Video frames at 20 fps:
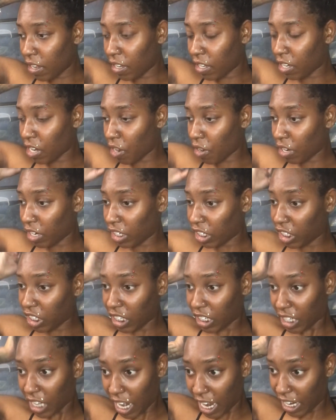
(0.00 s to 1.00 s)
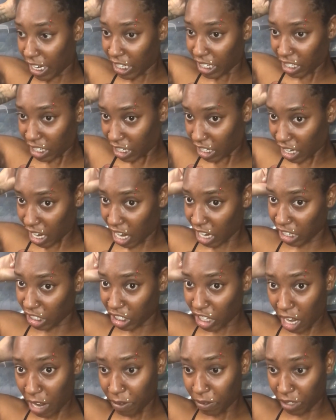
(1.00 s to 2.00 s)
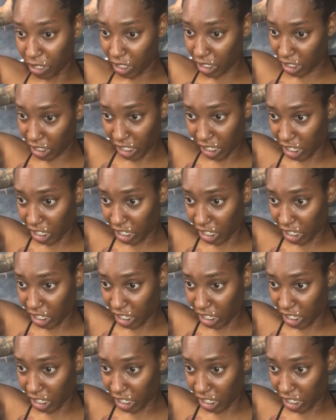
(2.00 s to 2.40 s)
So it's just like TikTok shop just